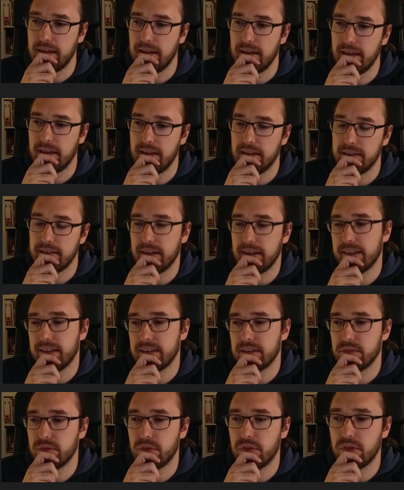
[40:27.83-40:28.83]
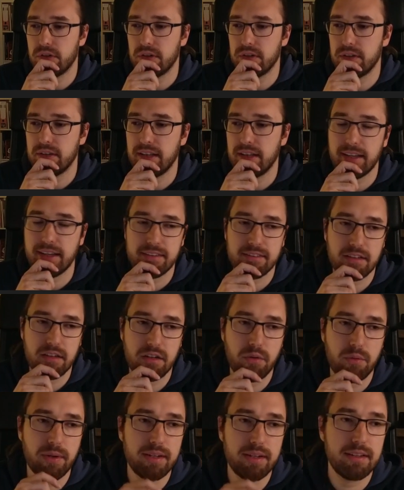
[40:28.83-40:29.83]
yeah, that's for like
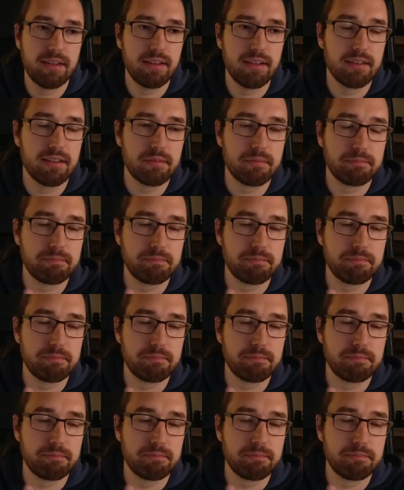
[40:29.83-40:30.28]
accelerating it.